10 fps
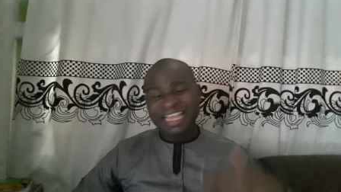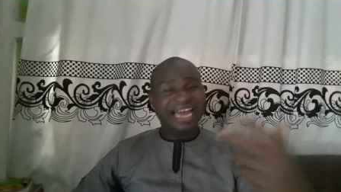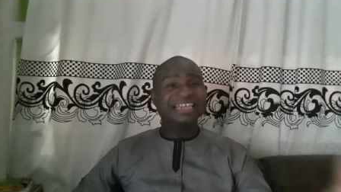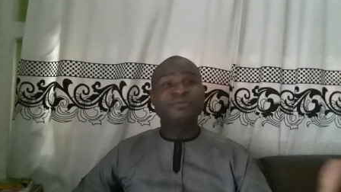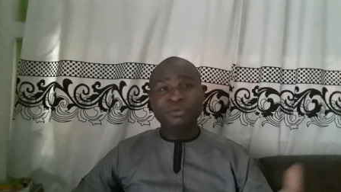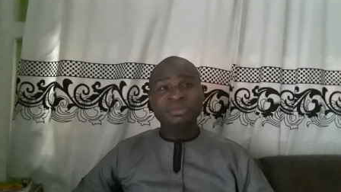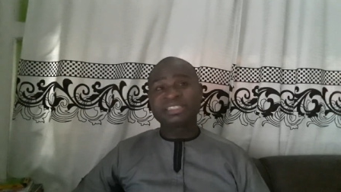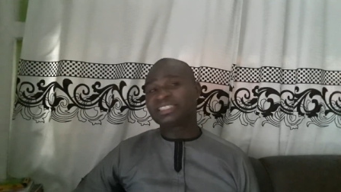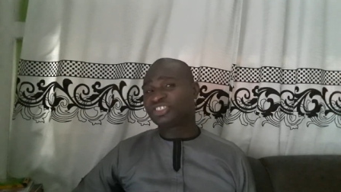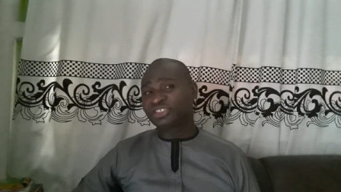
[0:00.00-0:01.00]
and even be
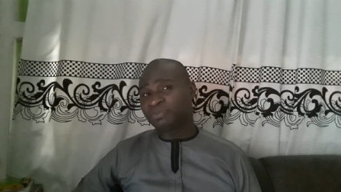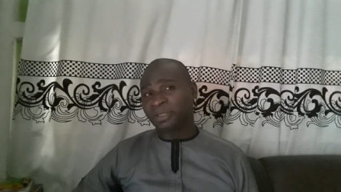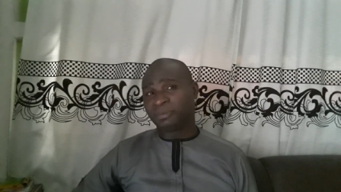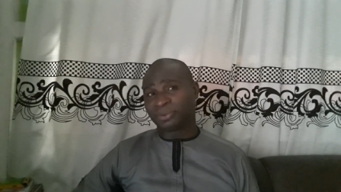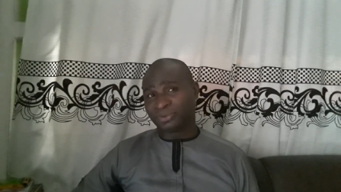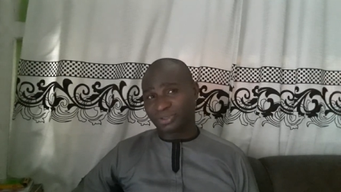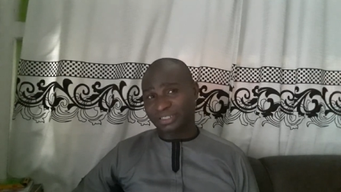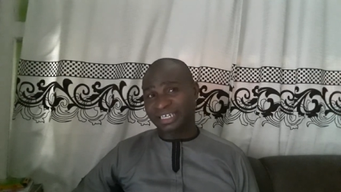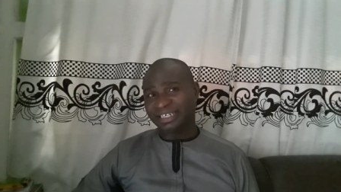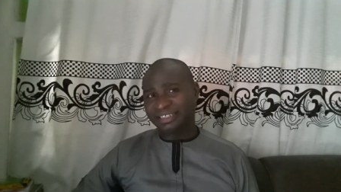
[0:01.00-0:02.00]
teaching people
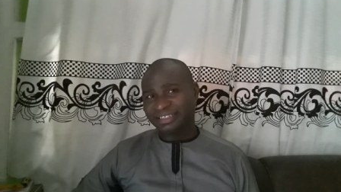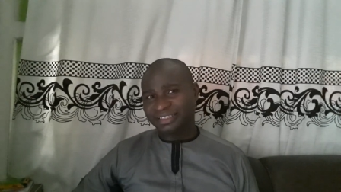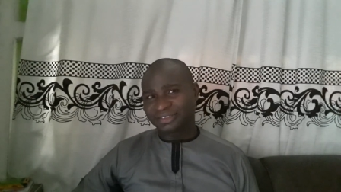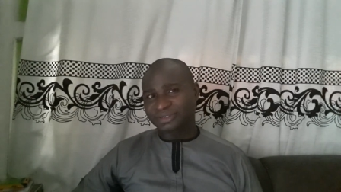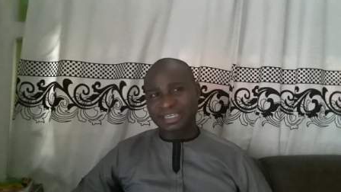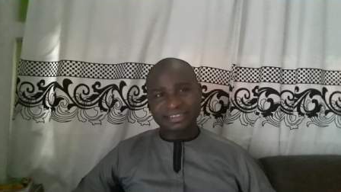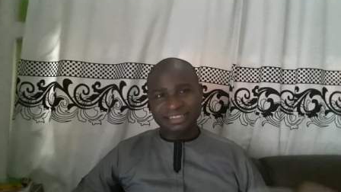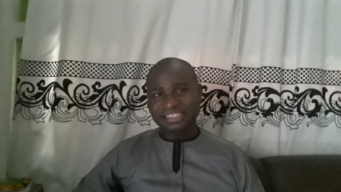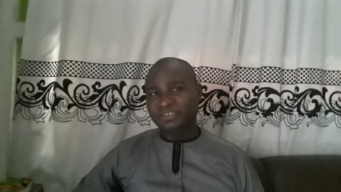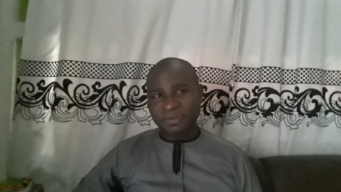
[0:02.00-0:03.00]
okay you can
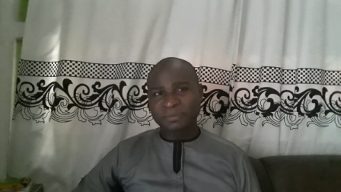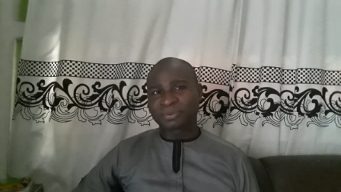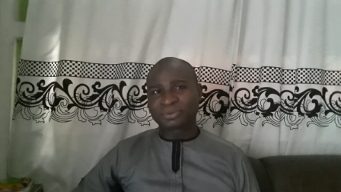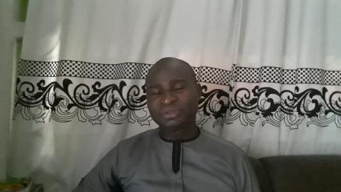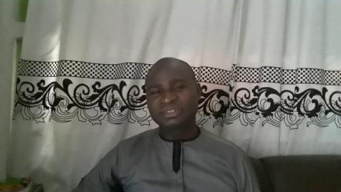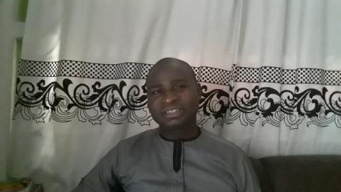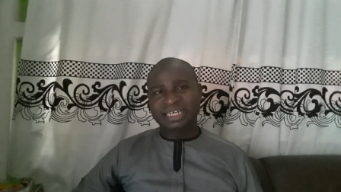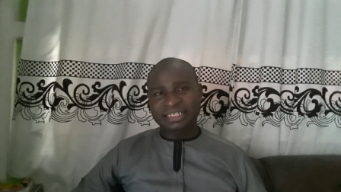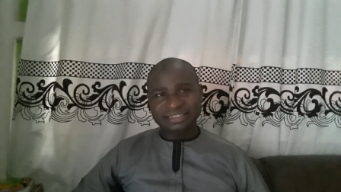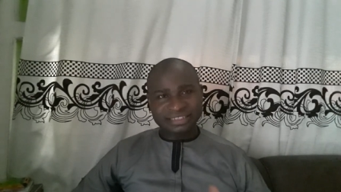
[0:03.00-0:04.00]
teach people
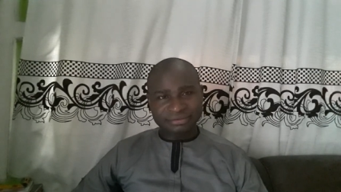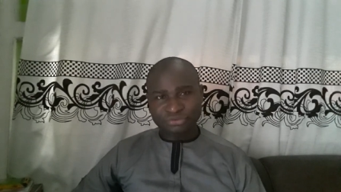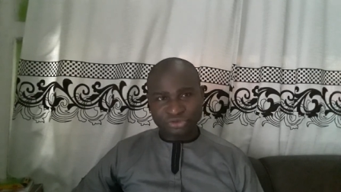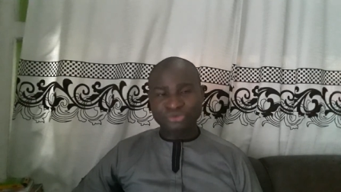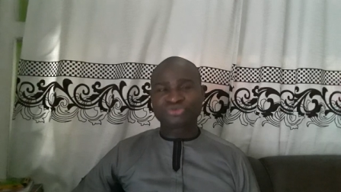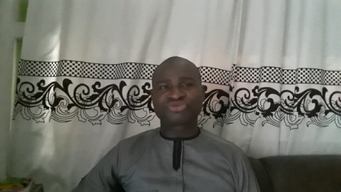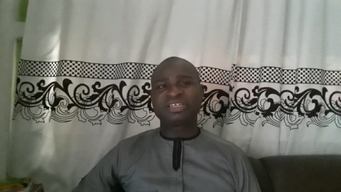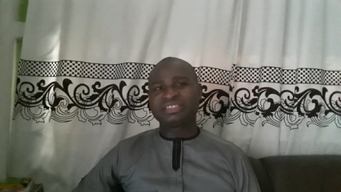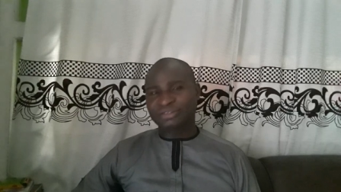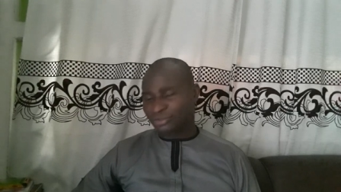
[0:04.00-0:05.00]
and then do
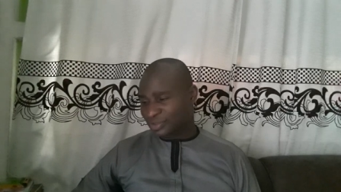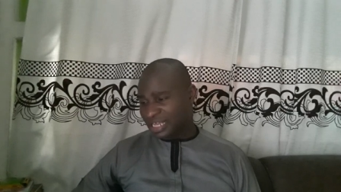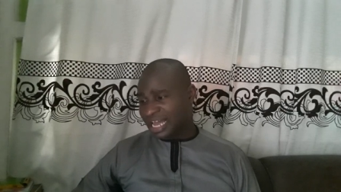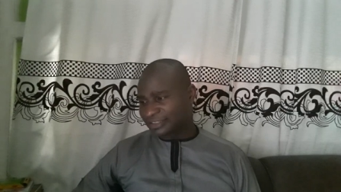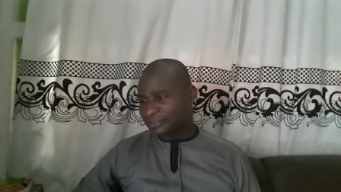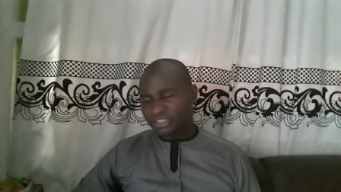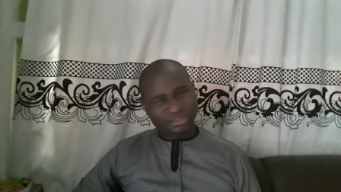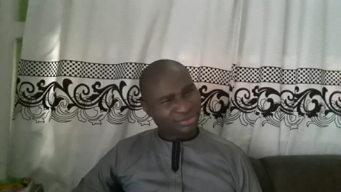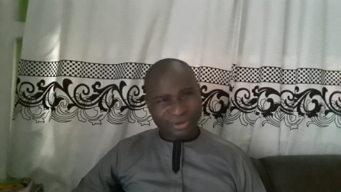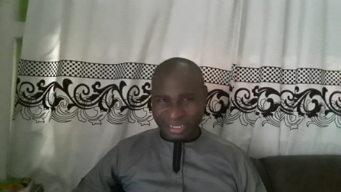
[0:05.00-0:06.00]
training on that.
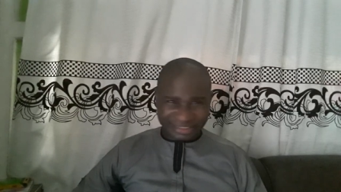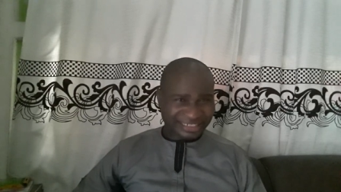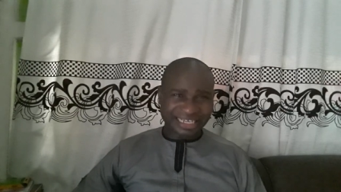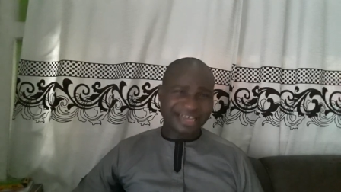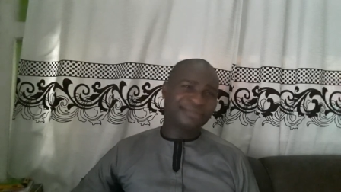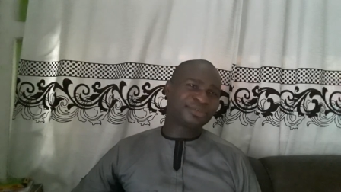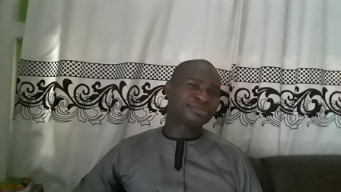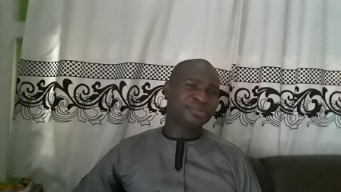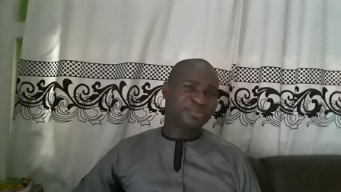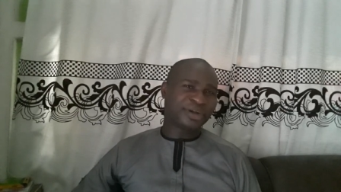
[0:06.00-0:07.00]
Go and check how
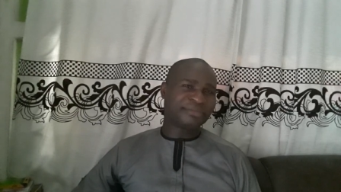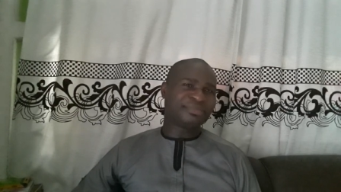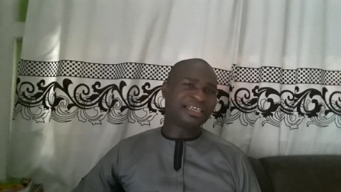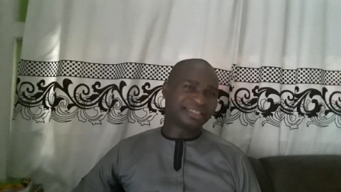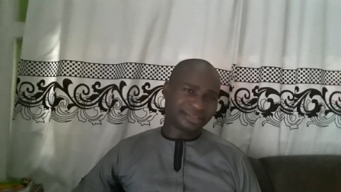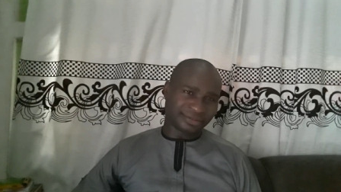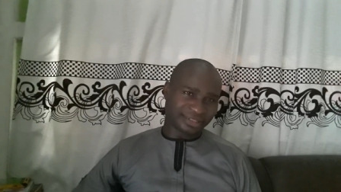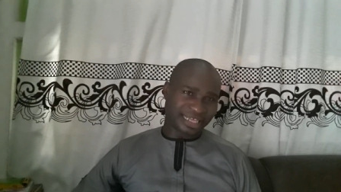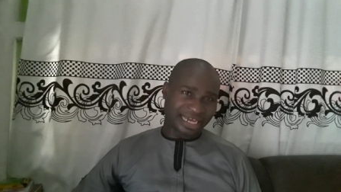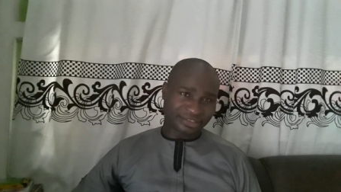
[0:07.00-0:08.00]
much people are making
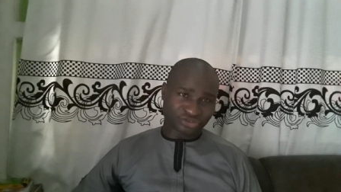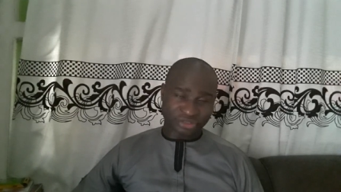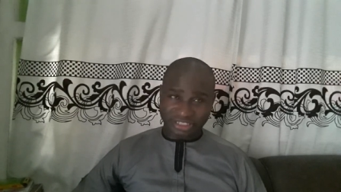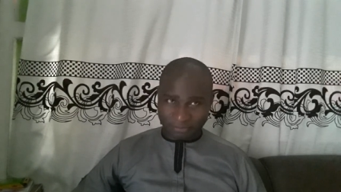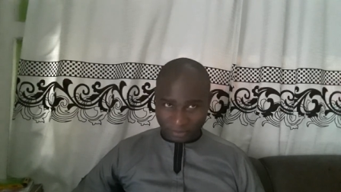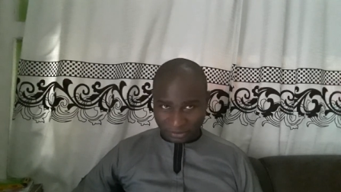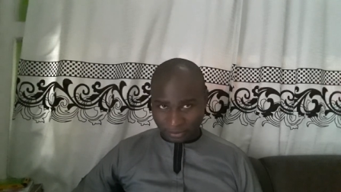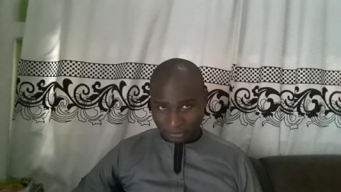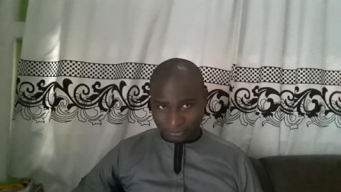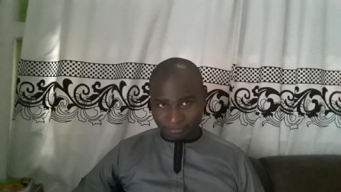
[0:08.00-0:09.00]
on that, training
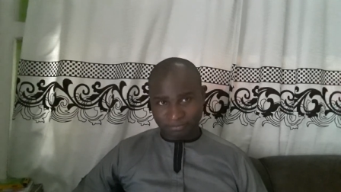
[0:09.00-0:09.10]
people